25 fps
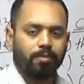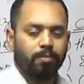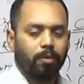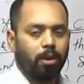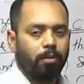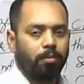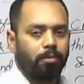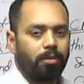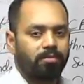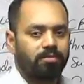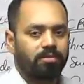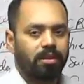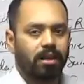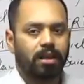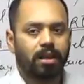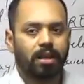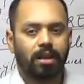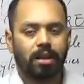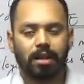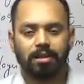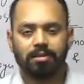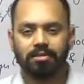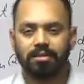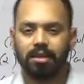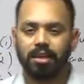problems that are
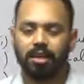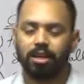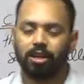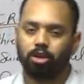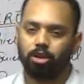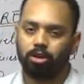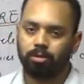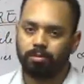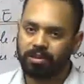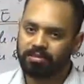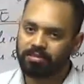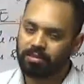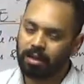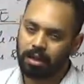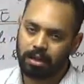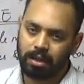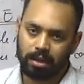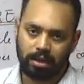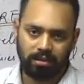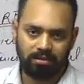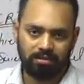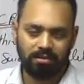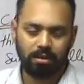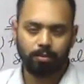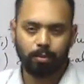asked in economics are
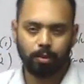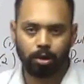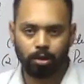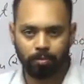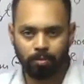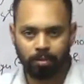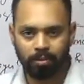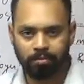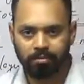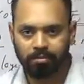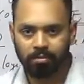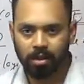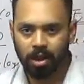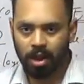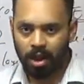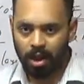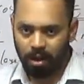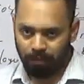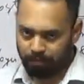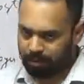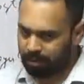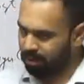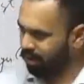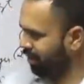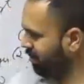easy problems,
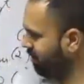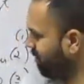but